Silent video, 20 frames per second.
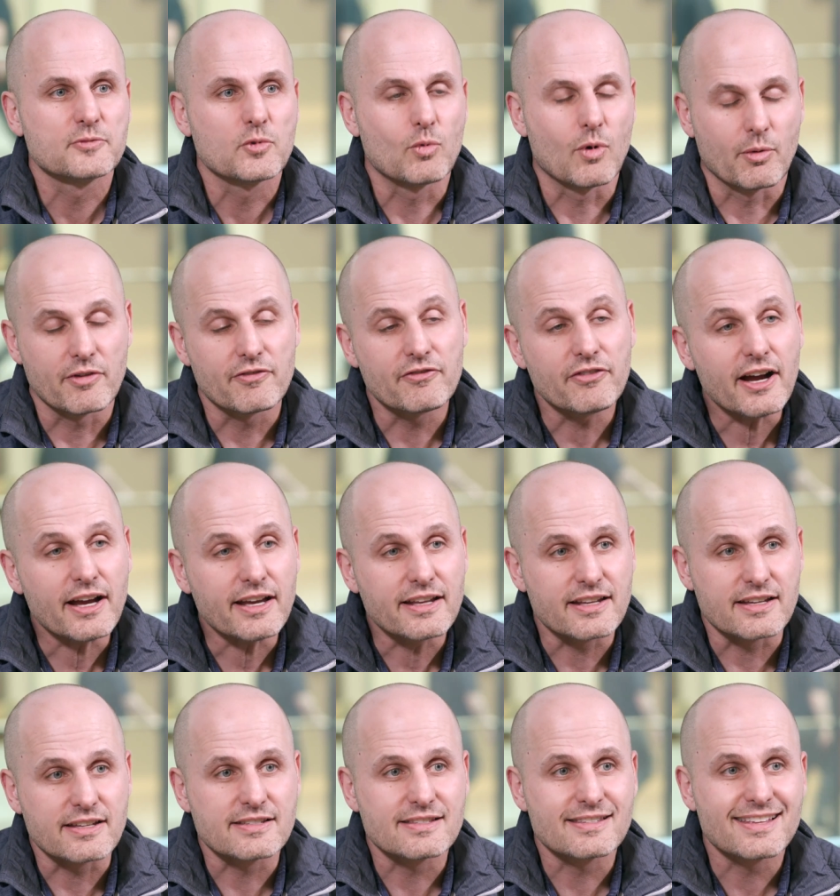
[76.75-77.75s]
What we find
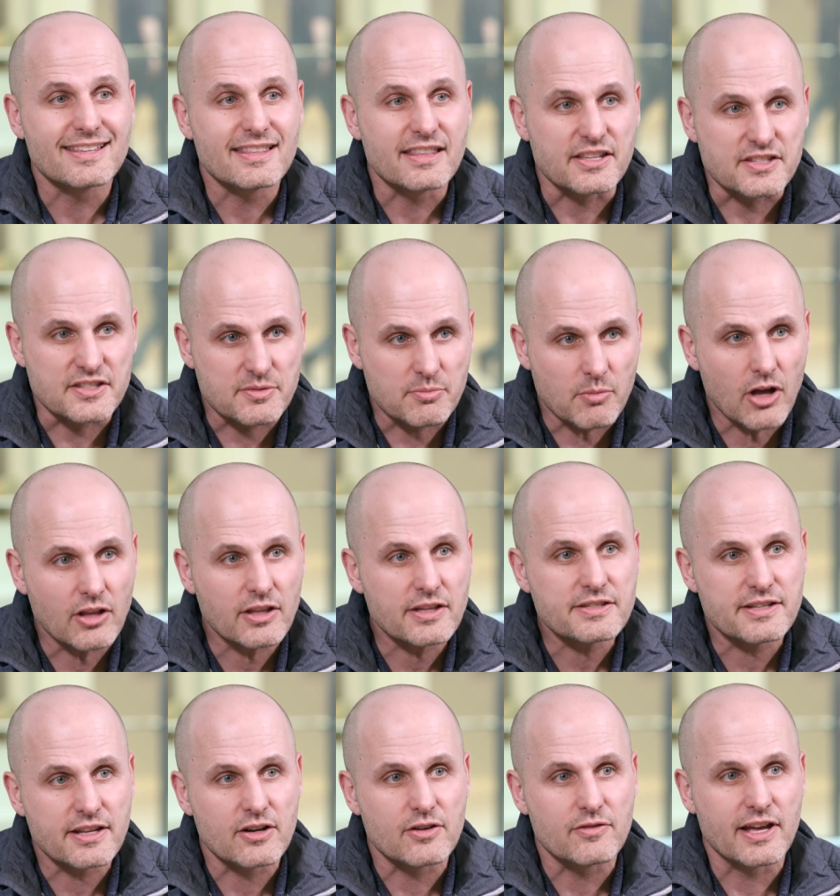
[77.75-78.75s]
is the
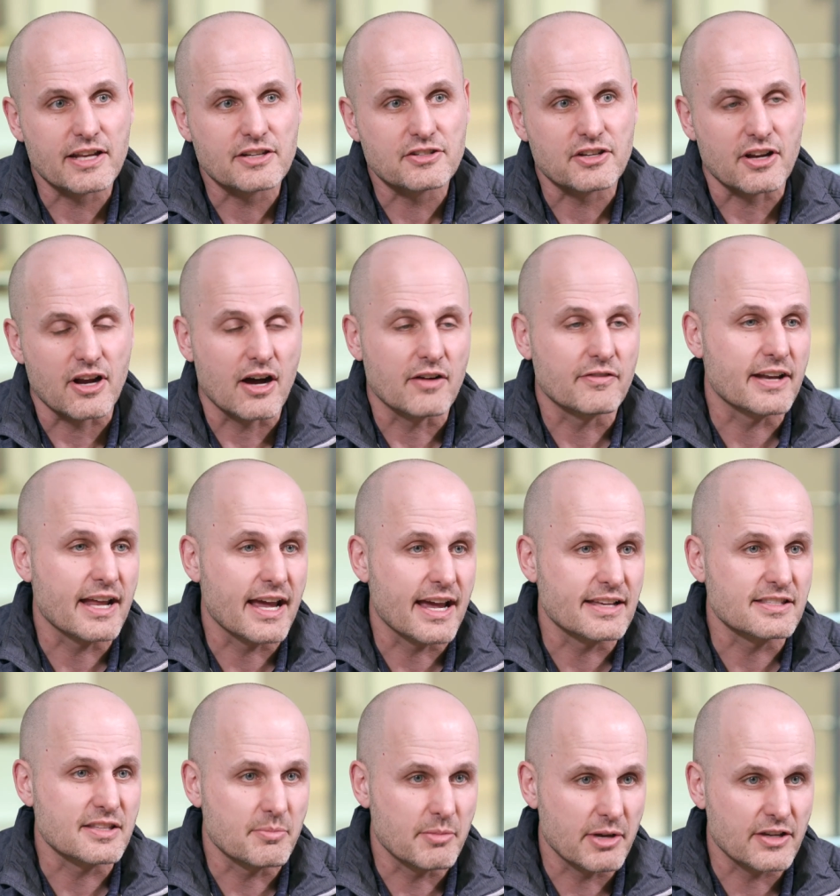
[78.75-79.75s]
smallest intervention often
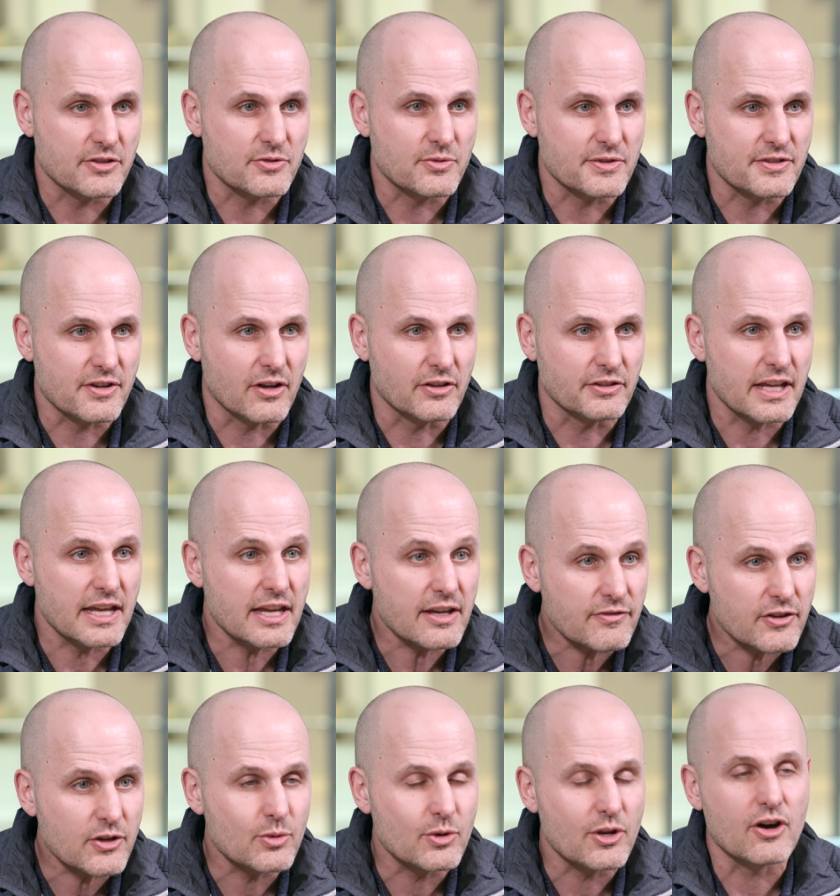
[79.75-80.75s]
has the biggest result
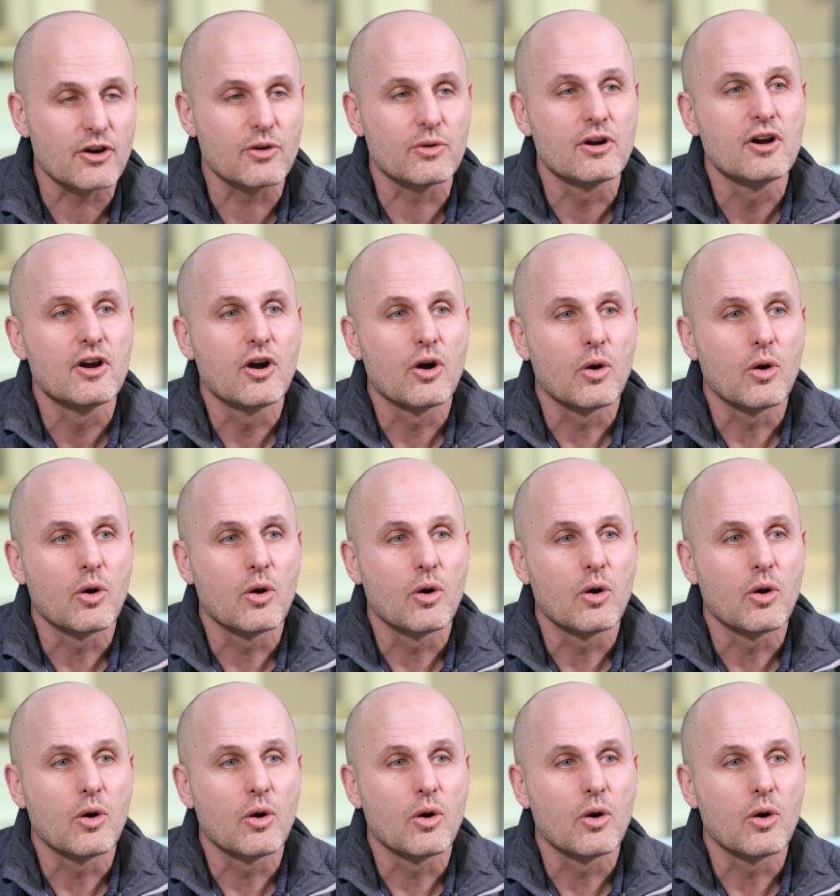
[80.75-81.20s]
if you know